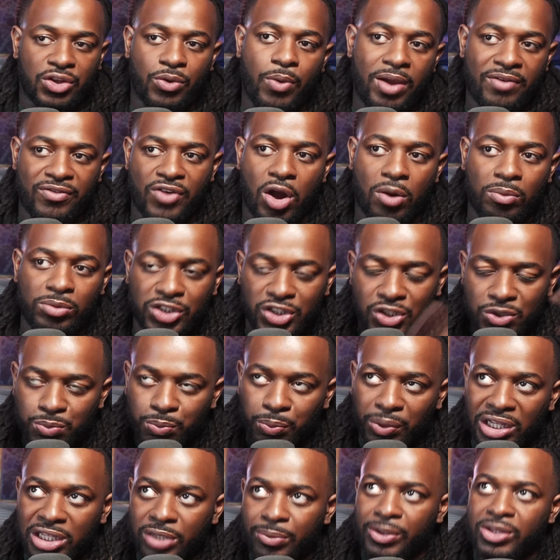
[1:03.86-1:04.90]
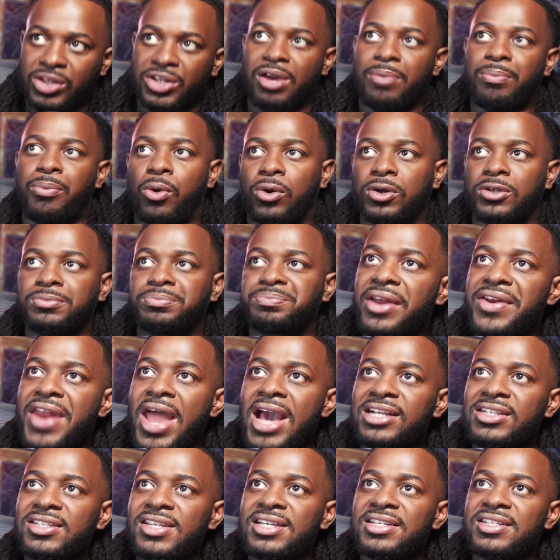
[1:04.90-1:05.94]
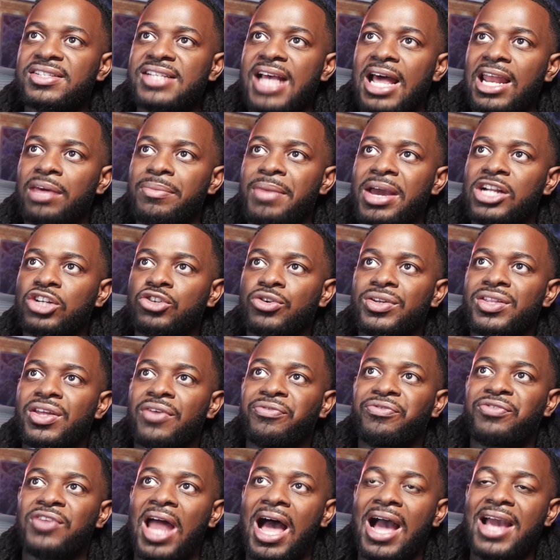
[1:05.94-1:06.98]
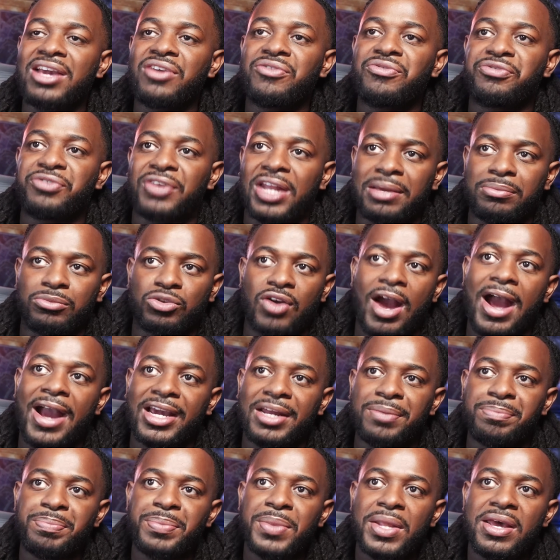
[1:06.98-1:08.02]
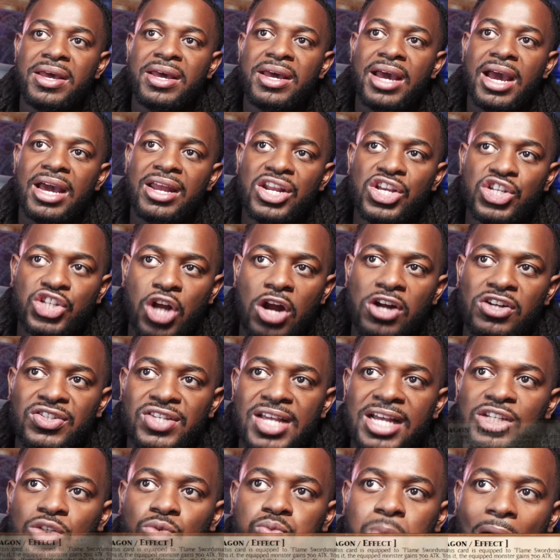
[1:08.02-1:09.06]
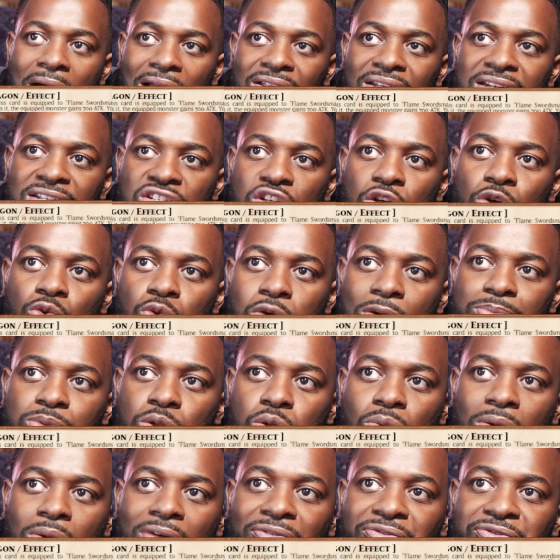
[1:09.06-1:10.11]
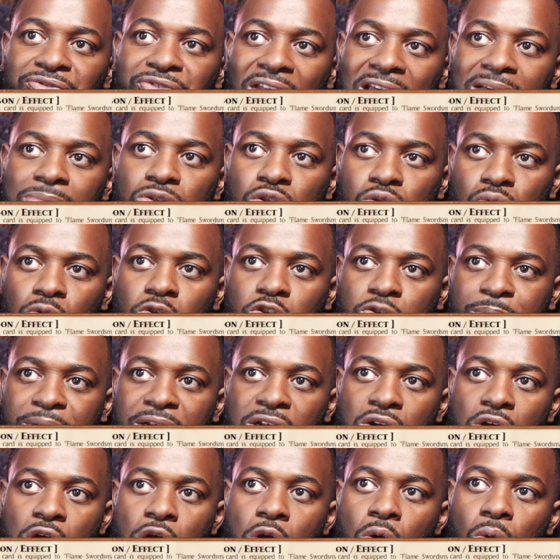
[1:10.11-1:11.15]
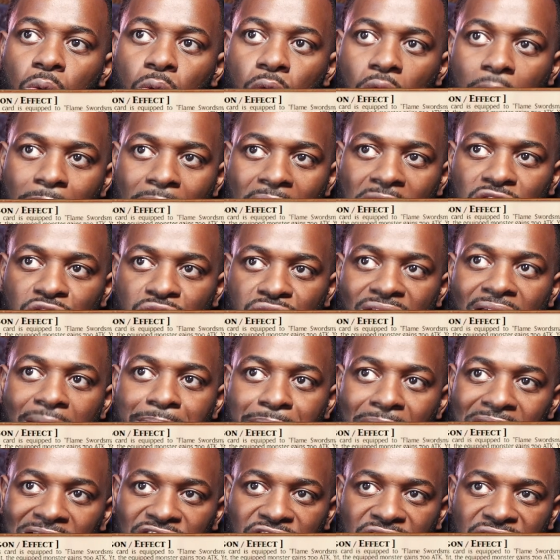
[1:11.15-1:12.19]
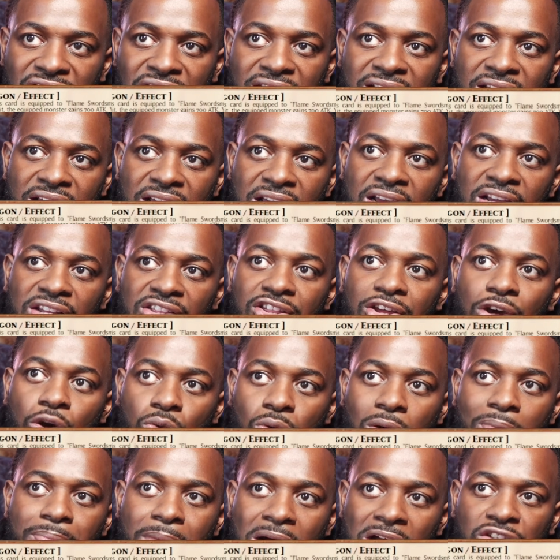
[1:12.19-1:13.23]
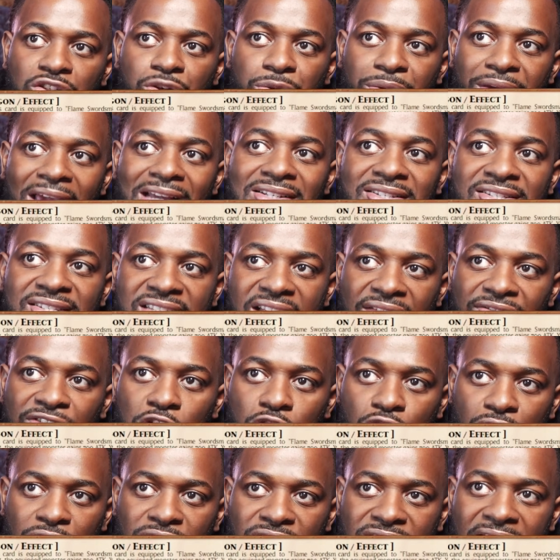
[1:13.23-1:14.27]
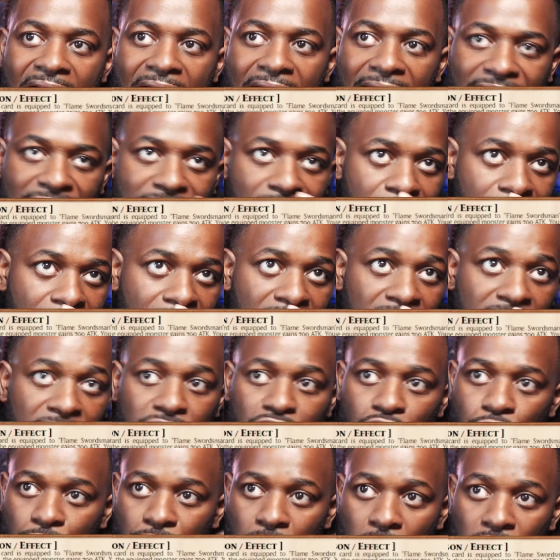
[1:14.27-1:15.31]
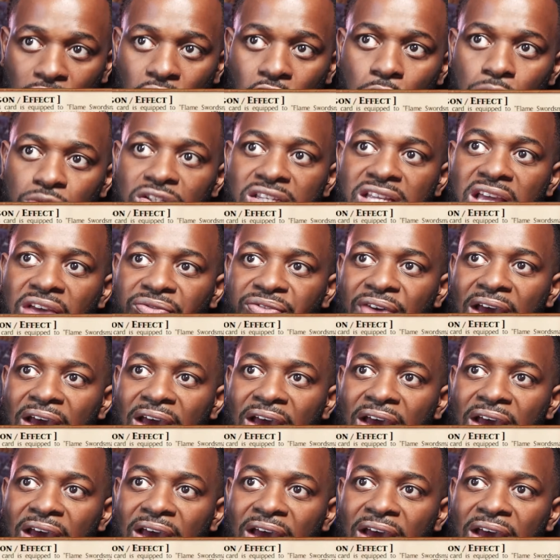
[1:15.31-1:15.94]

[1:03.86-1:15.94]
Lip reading: graveyard, which is really, really important. Next is Salamandra, the Flying Flame Dragon. And this card says, while it is equipped to a Flame Swordsman or a monster that mentions it, the equipped monster gains 700 attack. You can only use the